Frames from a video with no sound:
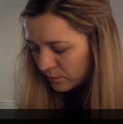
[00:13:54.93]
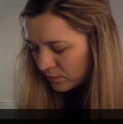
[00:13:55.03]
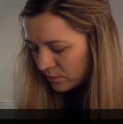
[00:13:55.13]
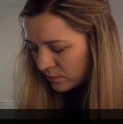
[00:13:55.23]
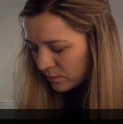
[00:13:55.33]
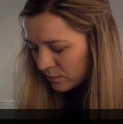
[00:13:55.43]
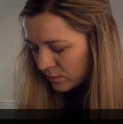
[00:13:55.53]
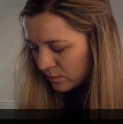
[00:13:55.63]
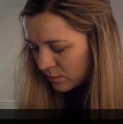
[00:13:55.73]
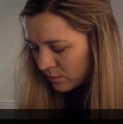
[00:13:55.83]

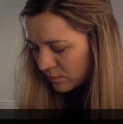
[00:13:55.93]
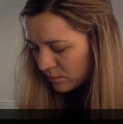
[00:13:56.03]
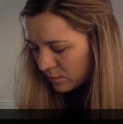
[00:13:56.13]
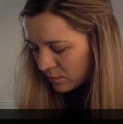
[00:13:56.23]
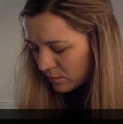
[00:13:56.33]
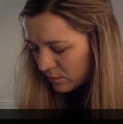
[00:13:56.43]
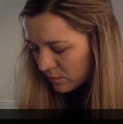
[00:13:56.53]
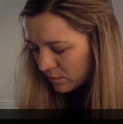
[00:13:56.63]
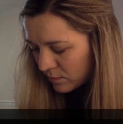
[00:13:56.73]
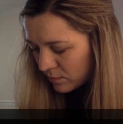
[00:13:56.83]

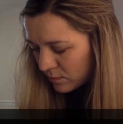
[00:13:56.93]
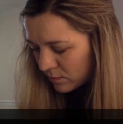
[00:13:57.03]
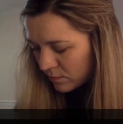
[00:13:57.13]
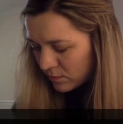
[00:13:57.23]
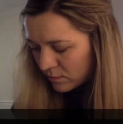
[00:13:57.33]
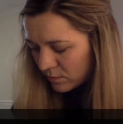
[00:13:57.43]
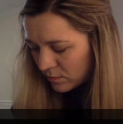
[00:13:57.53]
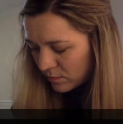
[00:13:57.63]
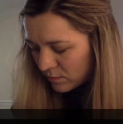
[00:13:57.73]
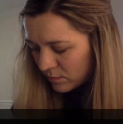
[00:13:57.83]

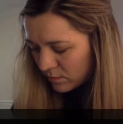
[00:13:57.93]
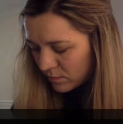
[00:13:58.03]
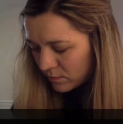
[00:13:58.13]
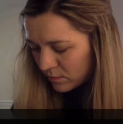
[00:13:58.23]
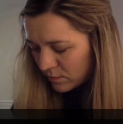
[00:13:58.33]
Nothing is said.